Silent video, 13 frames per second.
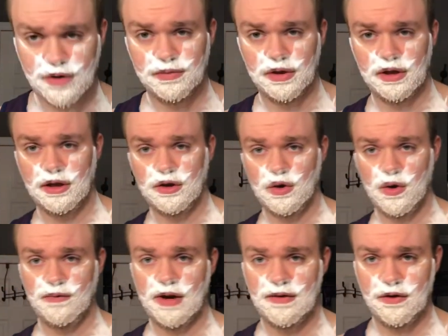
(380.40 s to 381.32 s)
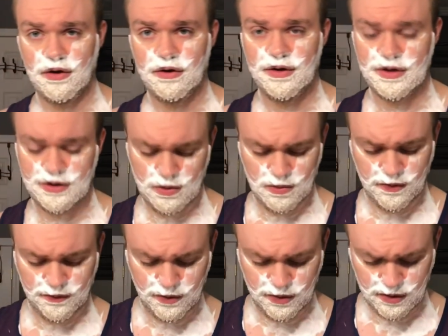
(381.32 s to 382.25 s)
completely new and never heard of this soap
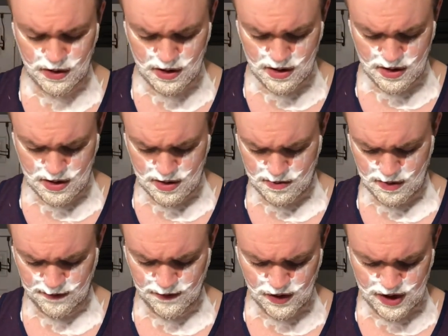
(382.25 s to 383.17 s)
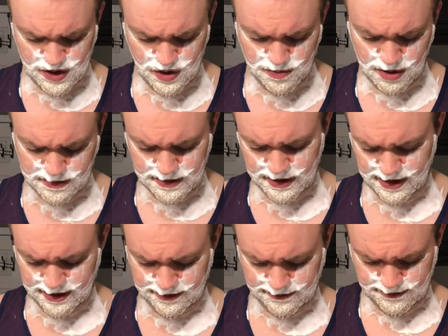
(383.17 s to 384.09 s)
before. But if you're here, you probably
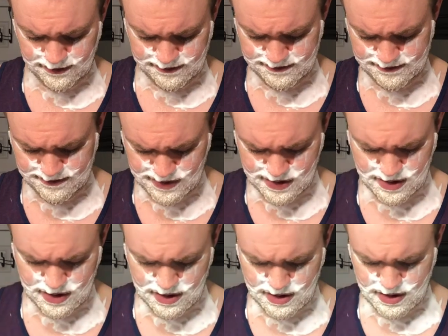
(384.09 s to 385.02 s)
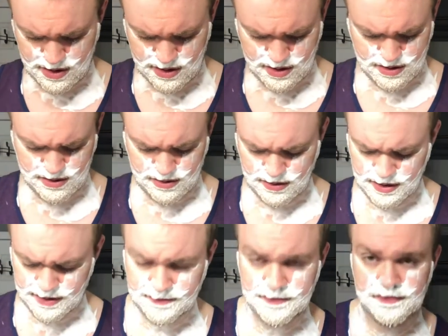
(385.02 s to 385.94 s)
have. All
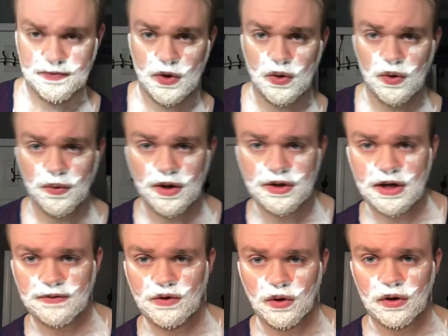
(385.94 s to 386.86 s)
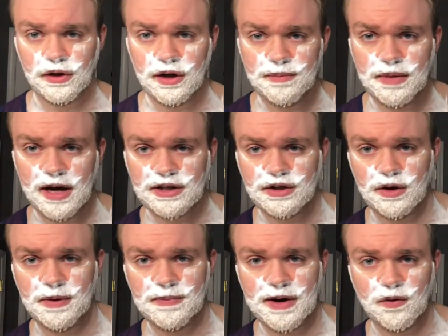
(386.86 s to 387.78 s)
right, going to rinse off, do a cleanup patch, and
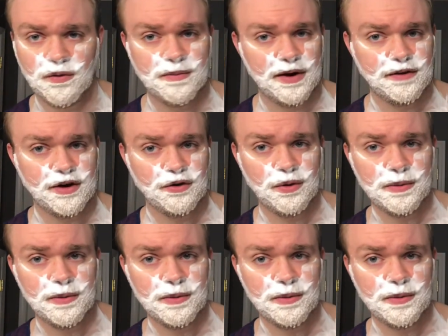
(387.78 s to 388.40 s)
I'll be back with my final